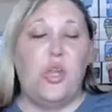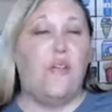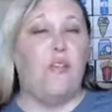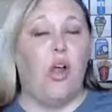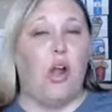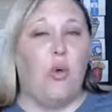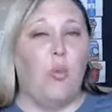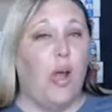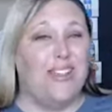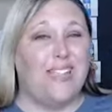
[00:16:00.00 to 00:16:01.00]
Do you have
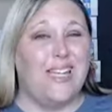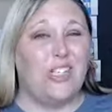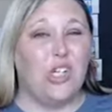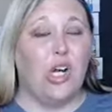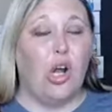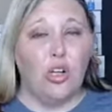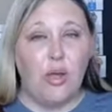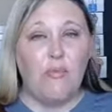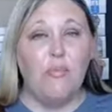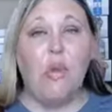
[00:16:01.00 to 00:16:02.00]
one teacher, or do
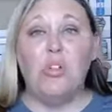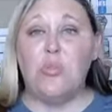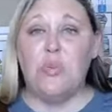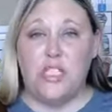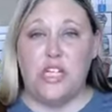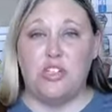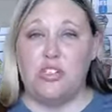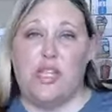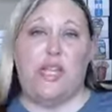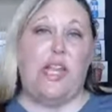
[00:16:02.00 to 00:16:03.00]
you have multiple
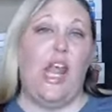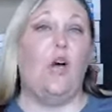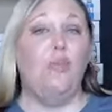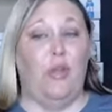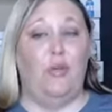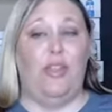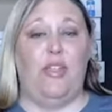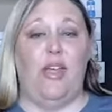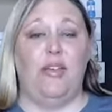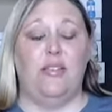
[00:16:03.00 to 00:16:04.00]
teachers that can help you with
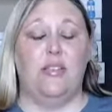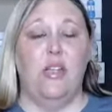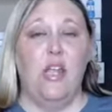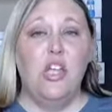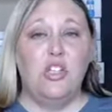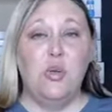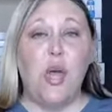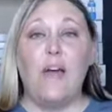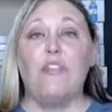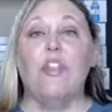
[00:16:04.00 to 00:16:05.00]
this? Do you
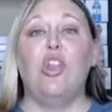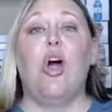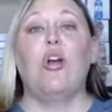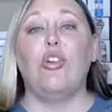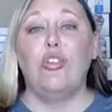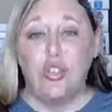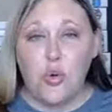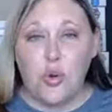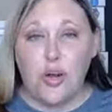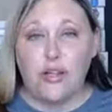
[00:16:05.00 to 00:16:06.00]
have large
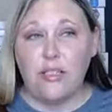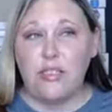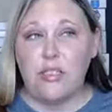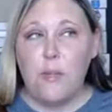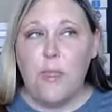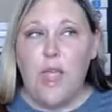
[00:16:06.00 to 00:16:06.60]
toys?